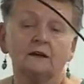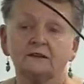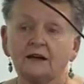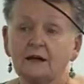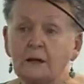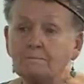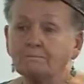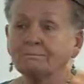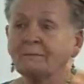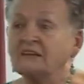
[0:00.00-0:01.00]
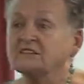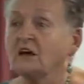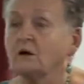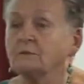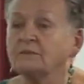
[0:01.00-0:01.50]
Okay,
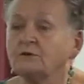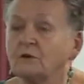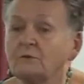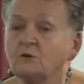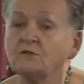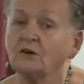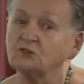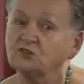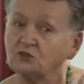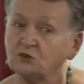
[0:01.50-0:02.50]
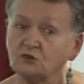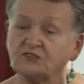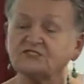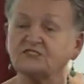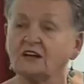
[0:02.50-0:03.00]
so before I move on
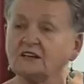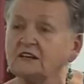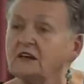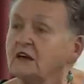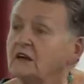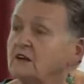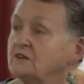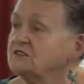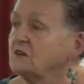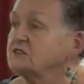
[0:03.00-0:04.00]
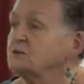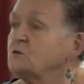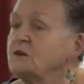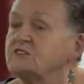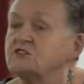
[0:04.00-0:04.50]
to the study, who's got
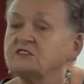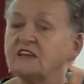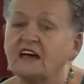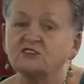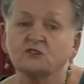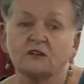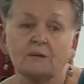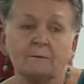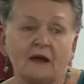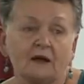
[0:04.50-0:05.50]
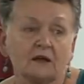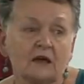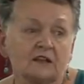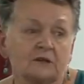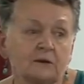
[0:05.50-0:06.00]
some questions actually about
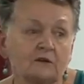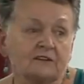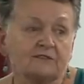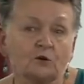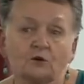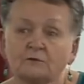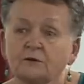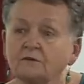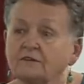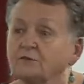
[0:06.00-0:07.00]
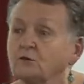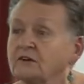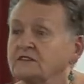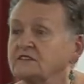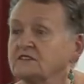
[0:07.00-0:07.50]
the pelvic floor and pelvic
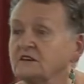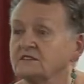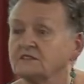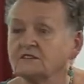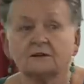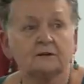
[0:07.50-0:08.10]
floor exercises?